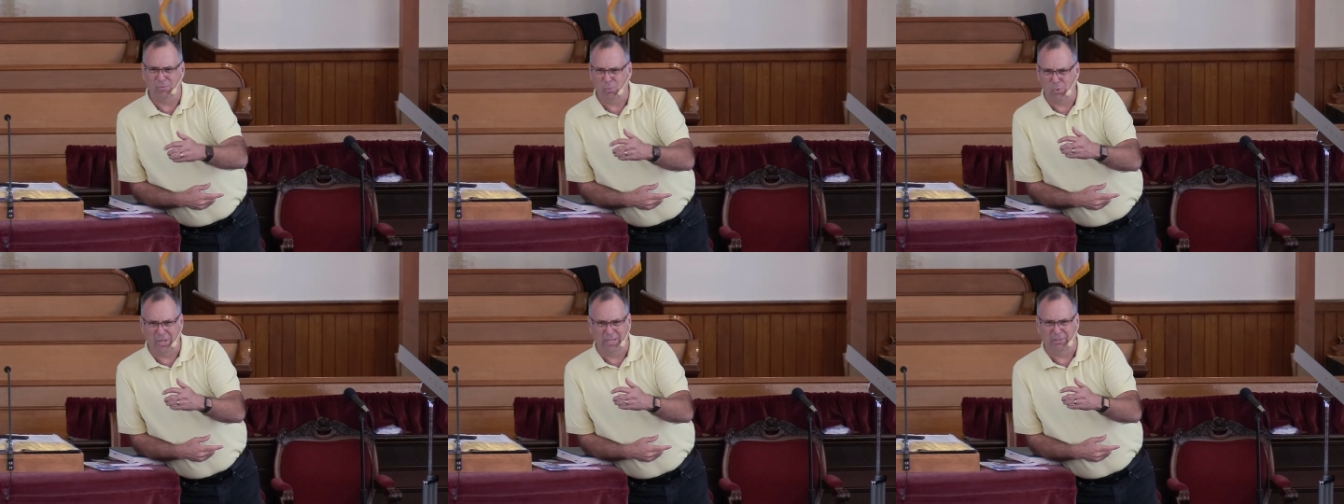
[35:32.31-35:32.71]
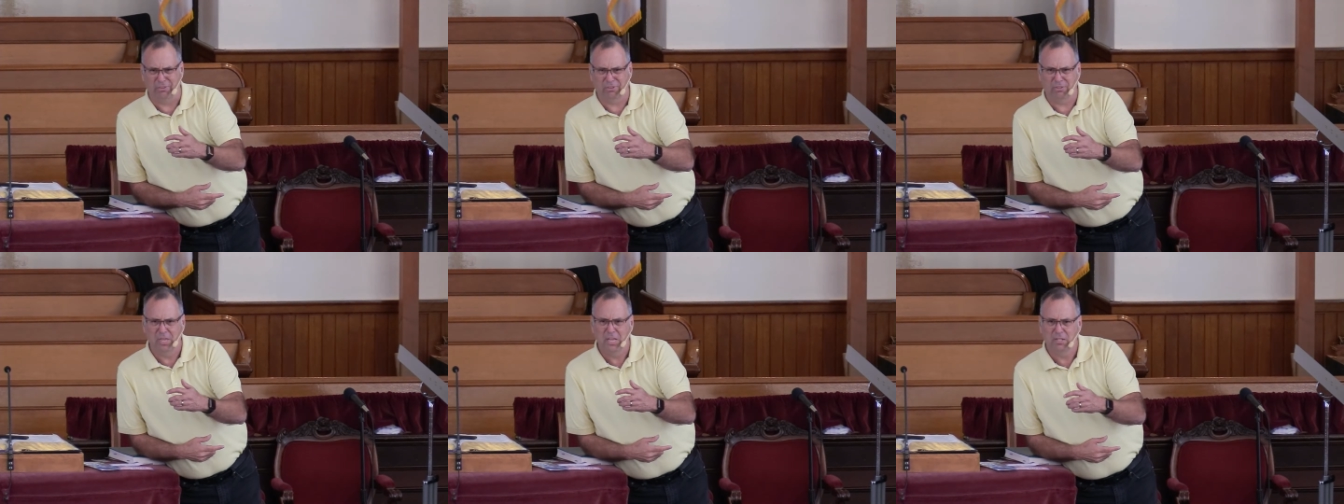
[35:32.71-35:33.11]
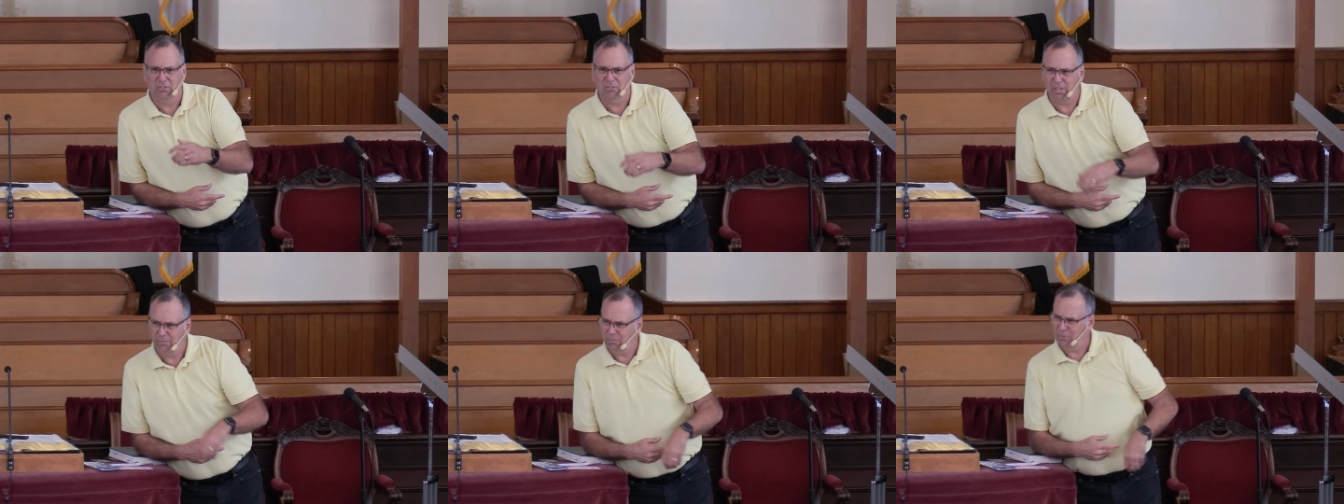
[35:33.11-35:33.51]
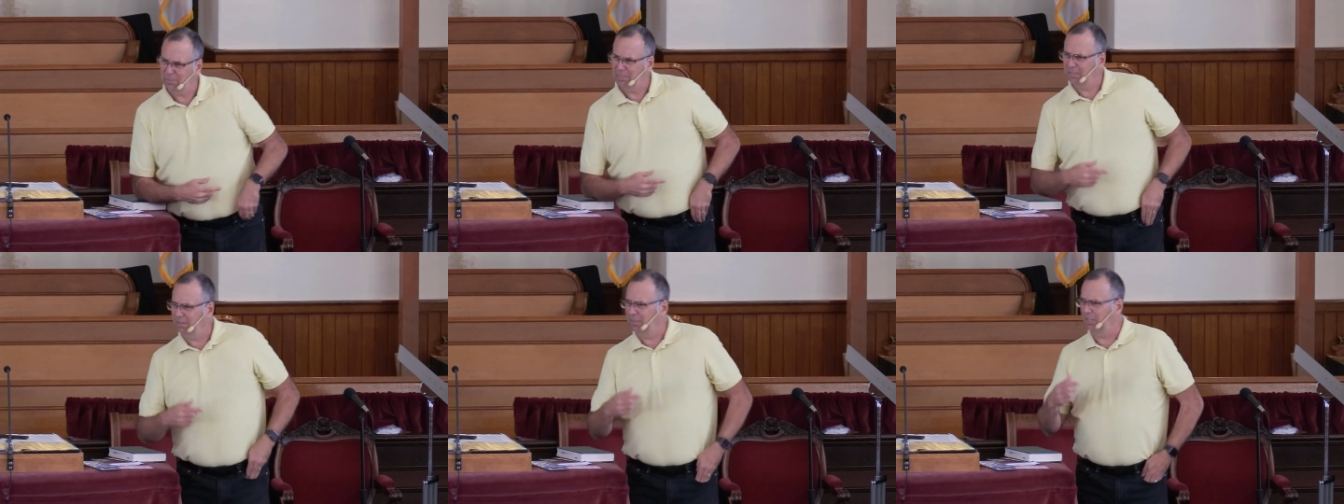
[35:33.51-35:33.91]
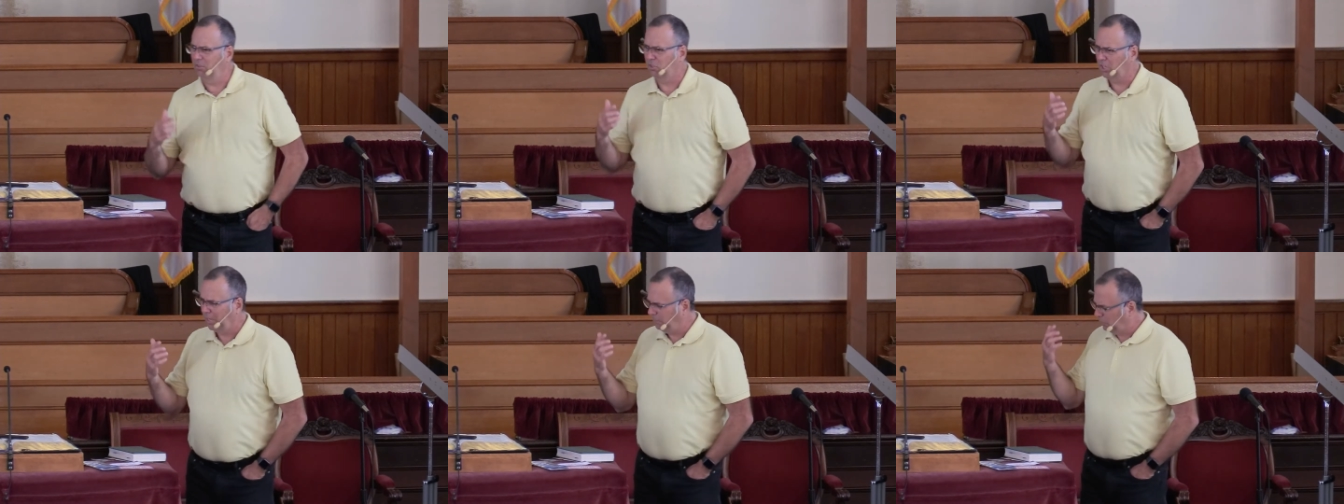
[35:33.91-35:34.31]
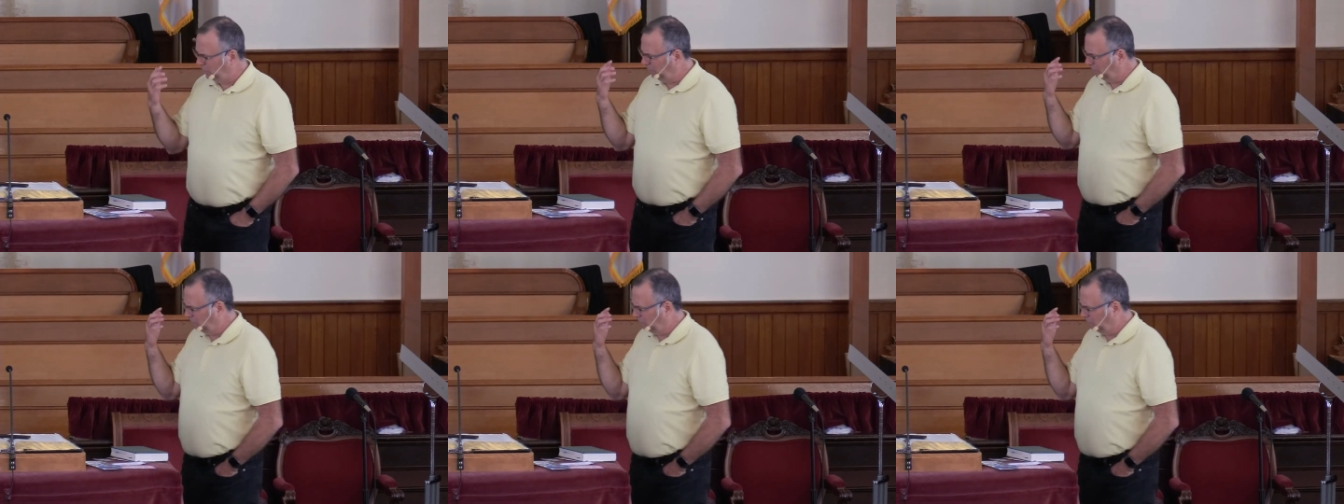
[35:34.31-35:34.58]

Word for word: with, something that Jephthah